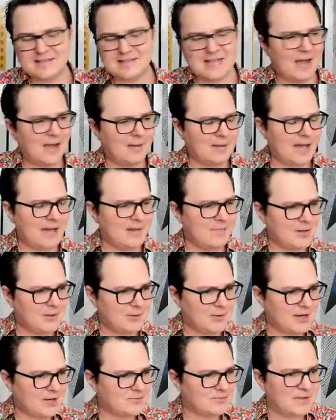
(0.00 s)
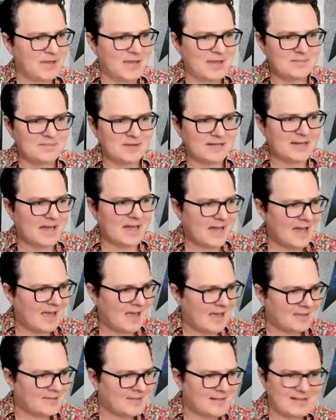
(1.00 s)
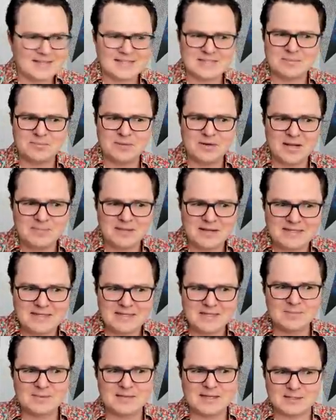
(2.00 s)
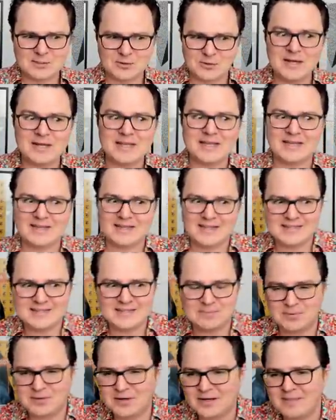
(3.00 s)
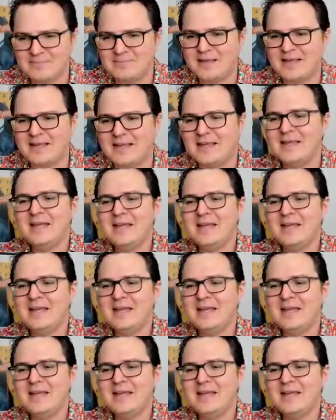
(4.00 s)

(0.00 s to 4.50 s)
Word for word: Now, I'm not a big cricket fan, but I think that's a pretty big deal because cricket is a pretty big